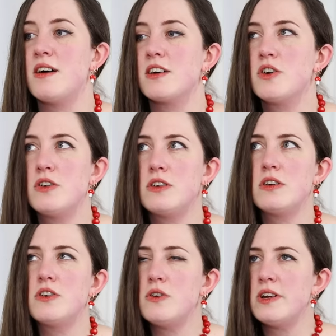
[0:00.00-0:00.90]
a
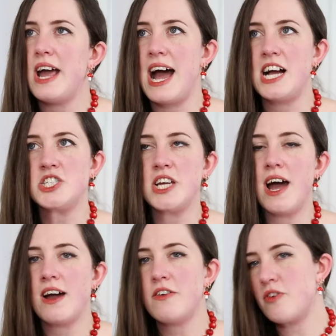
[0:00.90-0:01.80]
good
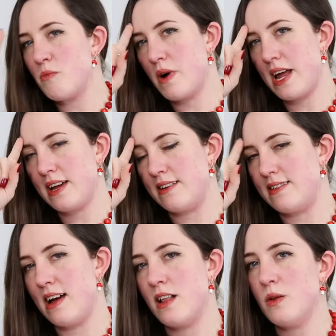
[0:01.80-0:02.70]
hashtag from what I can
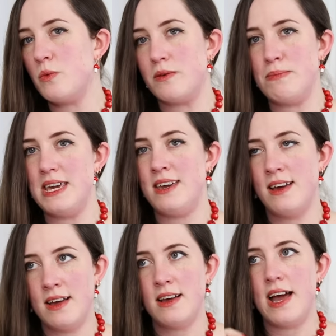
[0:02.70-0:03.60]
tell would be
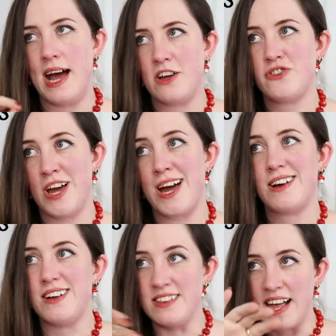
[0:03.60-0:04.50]

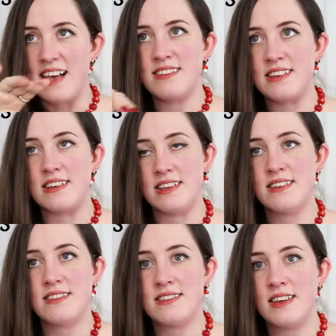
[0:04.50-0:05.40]
hashtag
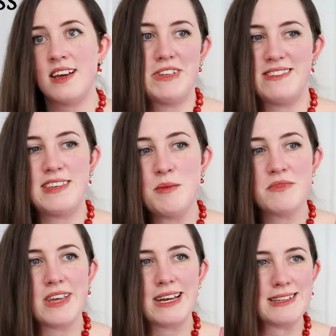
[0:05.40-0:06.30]
elasticless. It
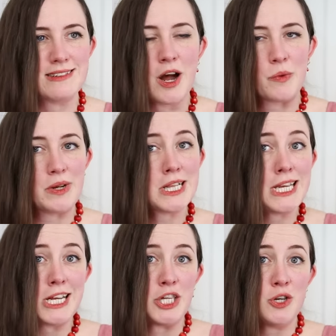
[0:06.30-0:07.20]
seems like it's not
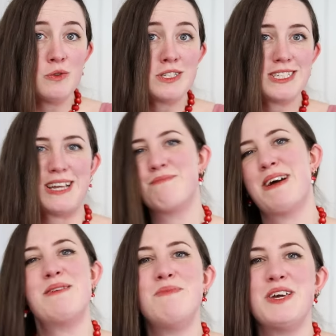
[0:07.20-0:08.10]
really in use and
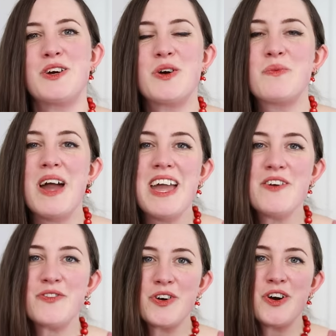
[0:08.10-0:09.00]
might be a good
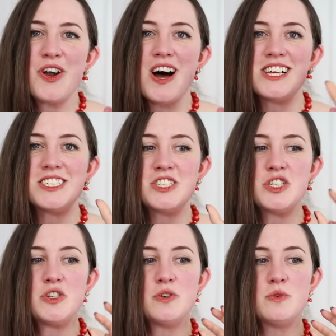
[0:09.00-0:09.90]
way for us
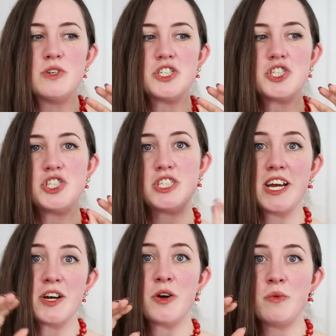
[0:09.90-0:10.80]
to
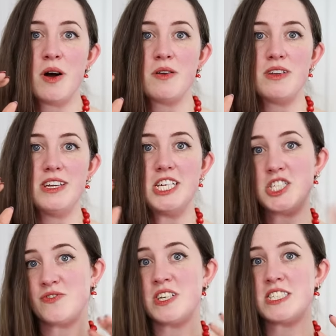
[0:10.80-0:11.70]
share what
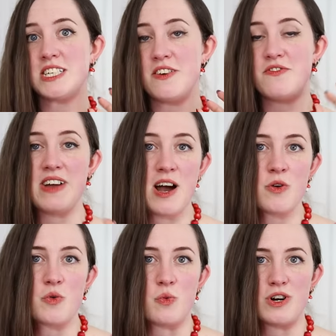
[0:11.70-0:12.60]
each of us have
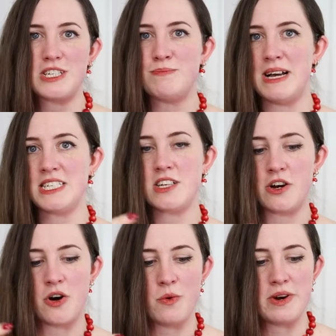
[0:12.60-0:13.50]
found works best
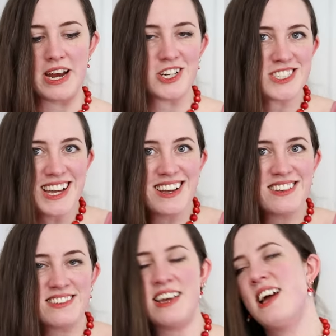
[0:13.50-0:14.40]
on our own
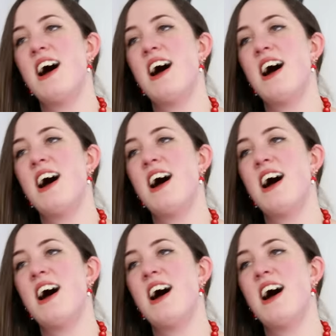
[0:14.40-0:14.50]
hairstyles.